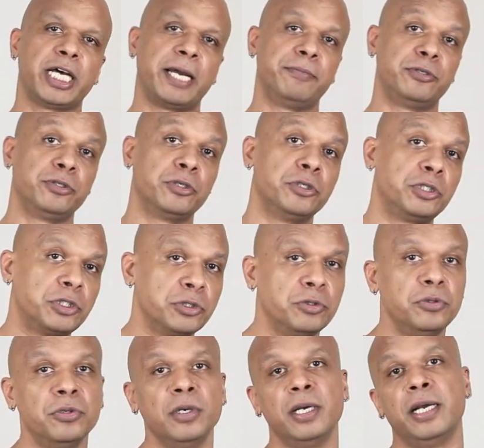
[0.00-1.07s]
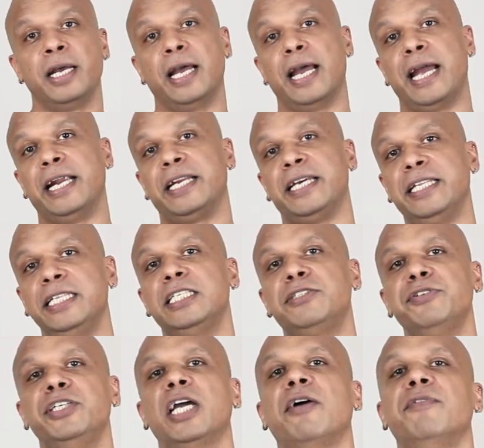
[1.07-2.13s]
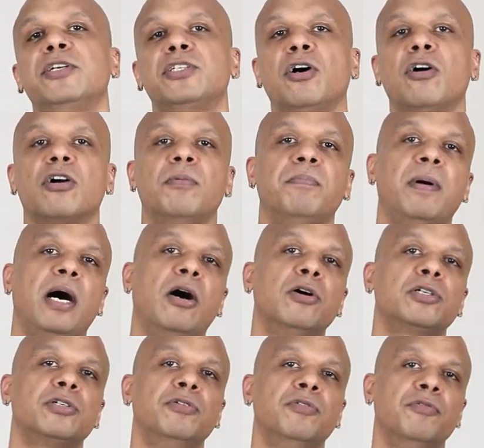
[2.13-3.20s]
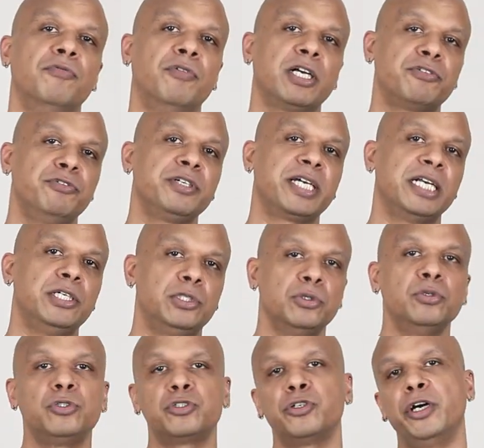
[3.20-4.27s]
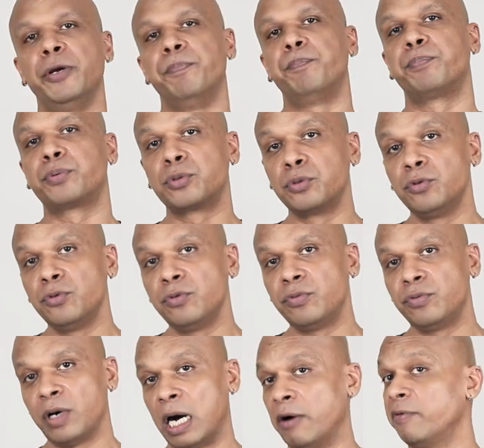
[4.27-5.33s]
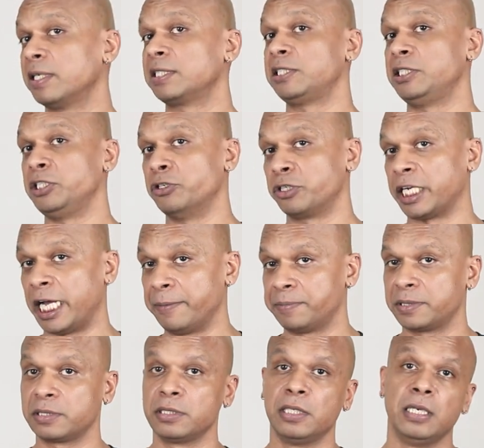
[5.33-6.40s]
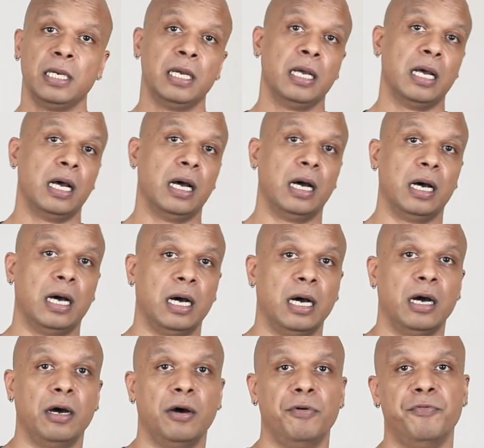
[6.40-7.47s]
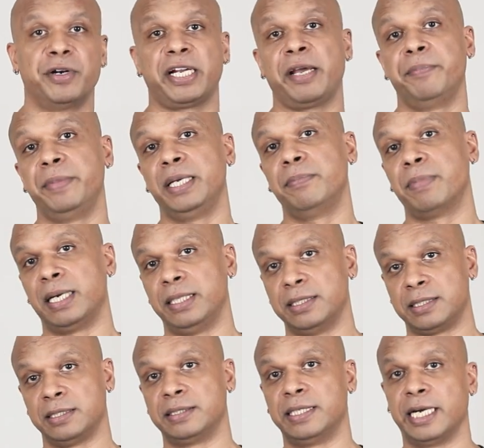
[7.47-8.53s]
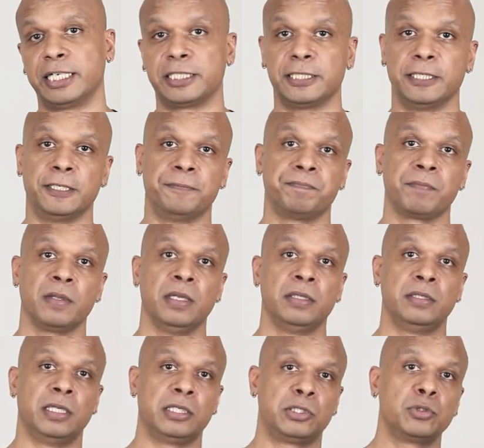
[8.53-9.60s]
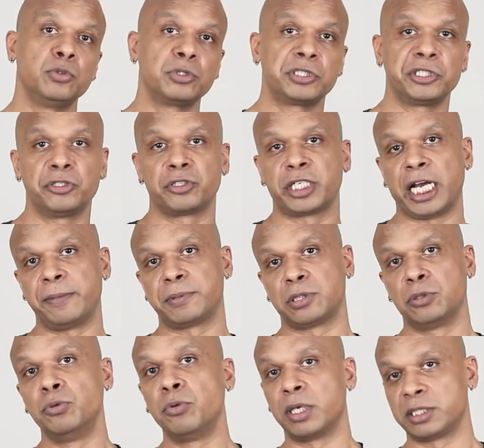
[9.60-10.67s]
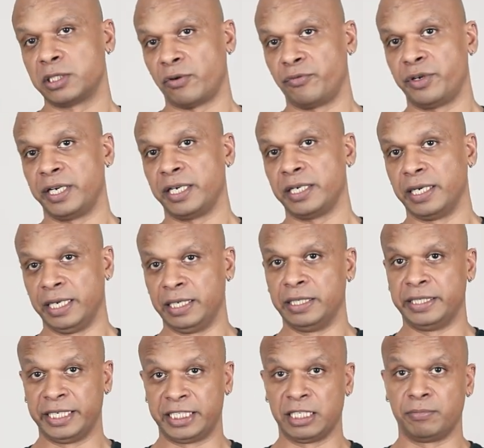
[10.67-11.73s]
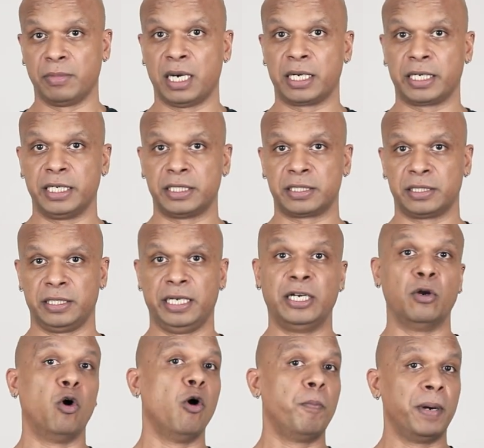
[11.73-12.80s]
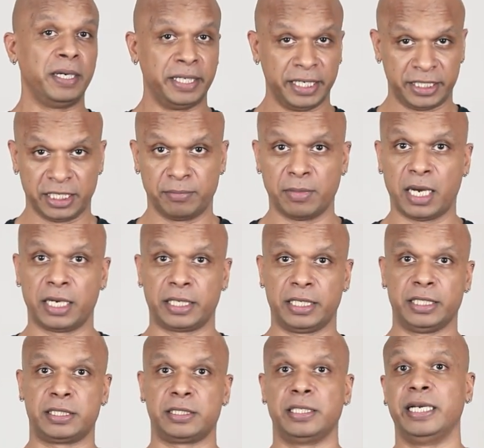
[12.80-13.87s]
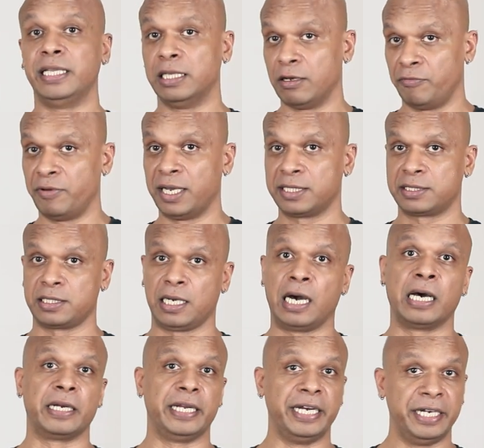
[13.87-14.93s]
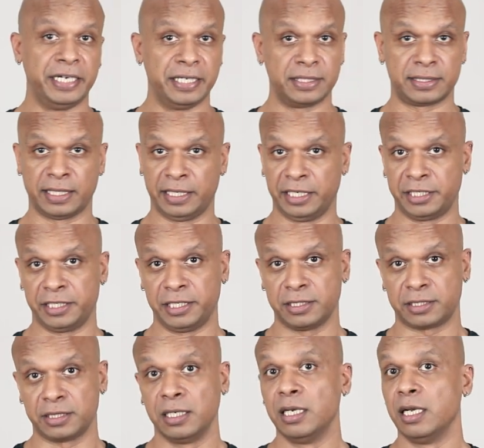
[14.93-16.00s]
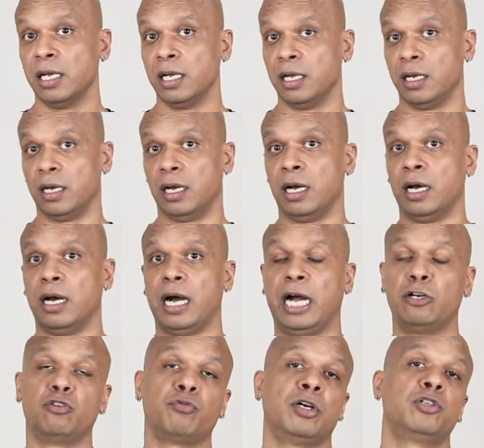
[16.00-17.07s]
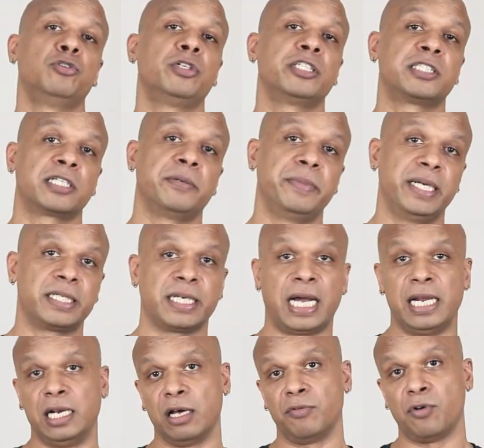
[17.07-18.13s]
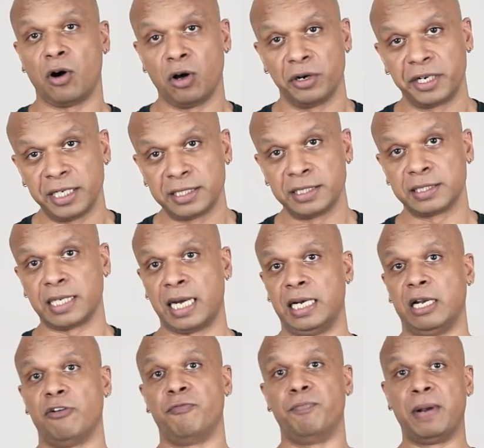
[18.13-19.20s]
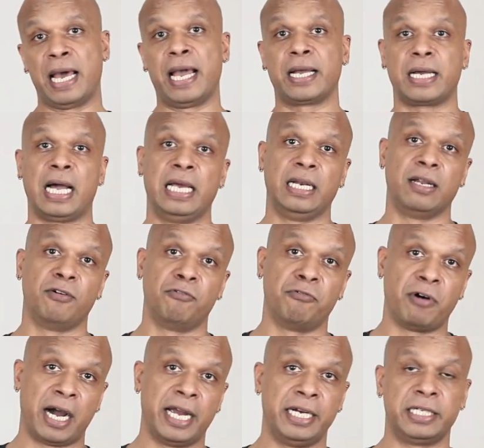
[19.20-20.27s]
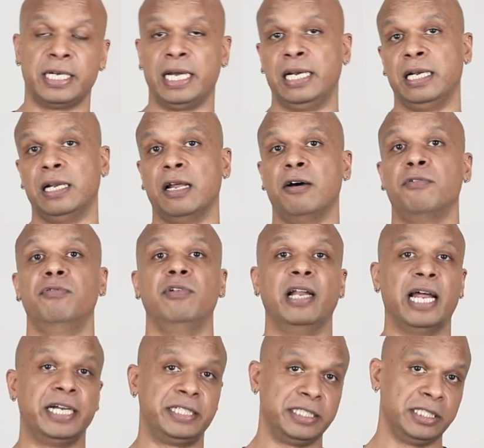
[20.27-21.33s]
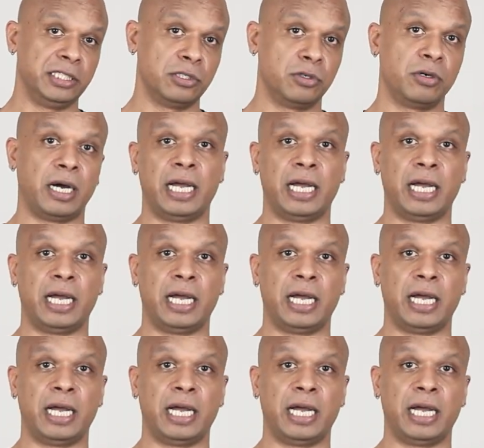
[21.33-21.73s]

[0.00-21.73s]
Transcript: I'm doing good too. And in this video, I will talk about what we can do to improve our stereotypes. What I mean by this is that the two stereotypes who are suffering in dating market, in open dating market in the West, are Indians and Asians. I don't want to discriminate. I love all races. I love black. I love white. I love Latino.